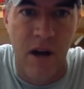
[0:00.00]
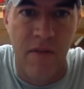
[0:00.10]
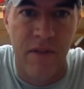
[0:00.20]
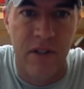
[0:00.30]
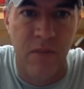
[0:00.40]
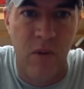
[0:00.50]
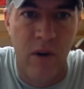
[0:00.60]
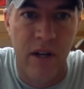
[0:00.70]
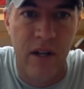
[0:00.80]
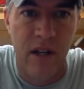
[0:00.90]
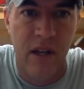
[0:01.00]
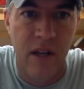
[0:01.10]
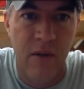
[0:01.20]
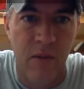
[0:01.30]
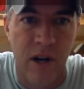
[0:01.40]
off this point.
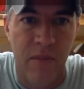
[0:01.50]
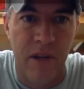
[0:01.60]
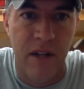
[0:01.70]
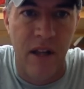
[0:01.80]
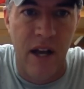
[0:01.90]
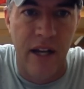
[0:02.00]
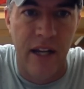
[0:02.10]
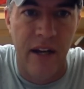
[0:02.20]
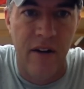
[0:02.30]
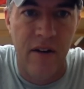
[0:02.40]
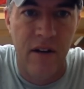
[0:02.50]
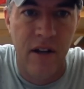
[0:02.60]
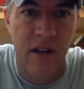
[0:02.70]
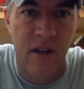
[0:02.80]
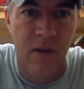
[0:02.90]
We're going to be in line here.
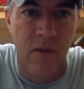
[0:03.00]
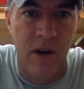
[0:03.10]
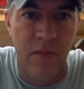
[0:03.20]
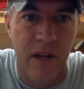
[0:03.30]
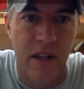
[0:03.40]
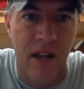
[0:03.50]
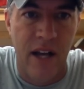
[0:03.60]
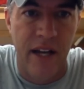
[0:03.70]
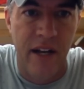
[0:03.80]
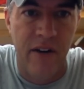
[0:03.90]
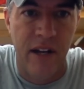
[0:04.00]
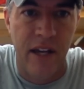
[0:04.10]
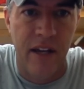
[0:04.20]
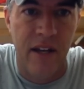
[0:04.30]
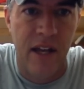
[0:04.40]
We're going to be in line here
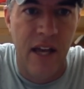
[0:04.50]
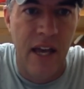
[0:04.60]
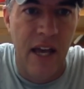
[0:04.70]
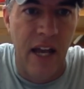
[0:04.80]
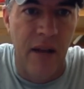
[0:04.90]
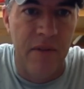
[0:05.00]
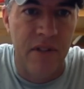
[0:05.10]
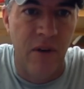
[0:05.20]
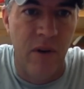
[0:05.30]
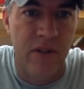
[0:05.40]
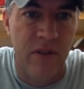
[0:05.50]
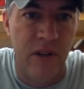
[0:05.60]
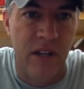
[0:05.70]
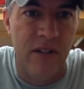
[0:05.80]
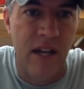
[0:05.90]
again. And I'm just going to
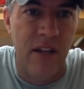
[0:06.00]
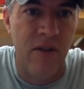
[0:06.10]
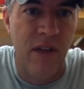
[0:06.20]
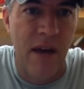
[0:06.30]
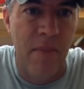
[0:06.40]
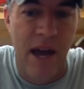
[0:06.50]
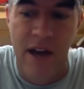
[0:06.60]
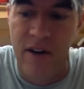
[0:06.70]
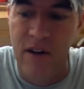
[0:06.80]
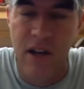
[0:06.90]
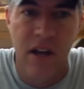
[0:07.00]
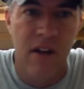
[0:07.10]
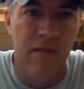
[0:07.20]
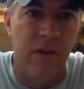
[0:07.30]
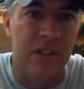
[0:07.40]
continue that pattern
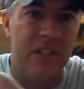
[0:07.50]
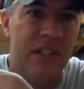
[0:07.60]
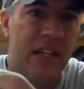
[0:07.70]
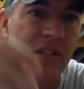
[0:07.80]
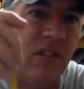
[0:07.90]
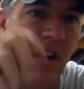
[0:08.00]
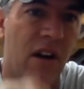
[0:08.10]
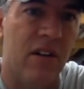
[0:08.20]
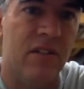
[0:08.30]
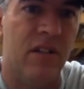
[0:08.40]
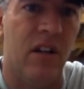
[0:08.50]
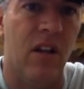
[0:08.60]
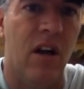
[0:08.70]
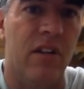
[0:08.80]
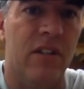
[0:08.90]
for 6 stars
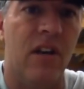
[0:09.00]
along the